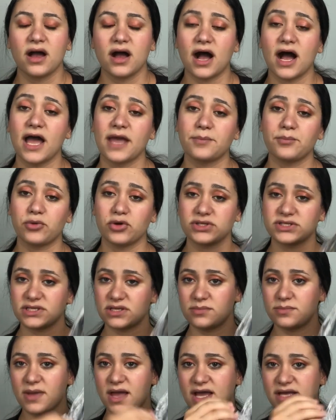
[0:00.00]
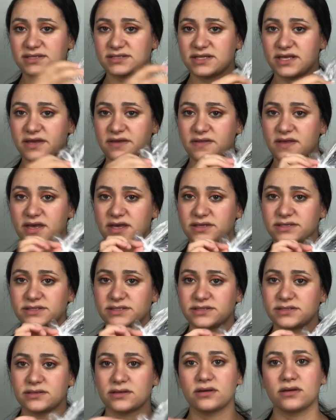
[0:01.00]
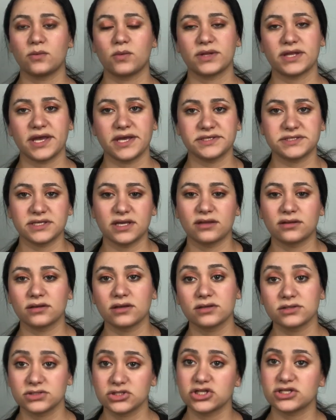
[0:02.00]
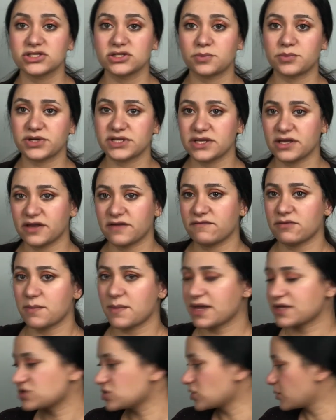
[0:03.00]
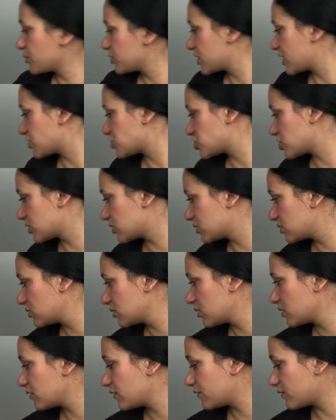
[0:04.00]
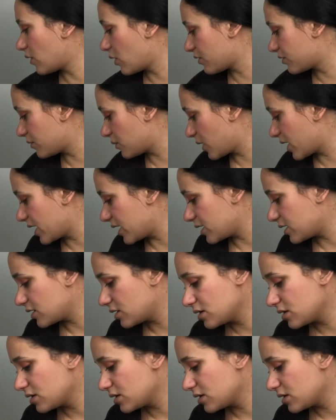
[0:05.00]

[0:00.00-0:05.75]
I put in bags like this when I send, just to give them extra protection on the way.